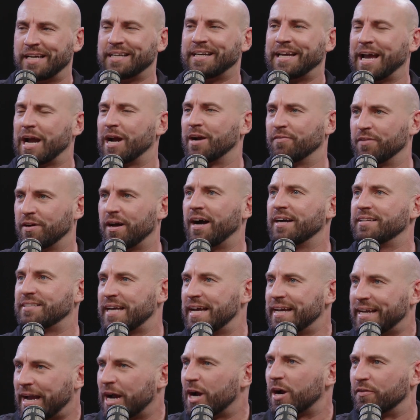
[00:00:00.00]
take care of it. I
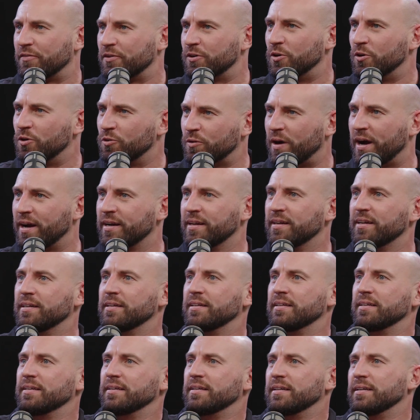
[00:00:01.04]
take care of it all, right? Man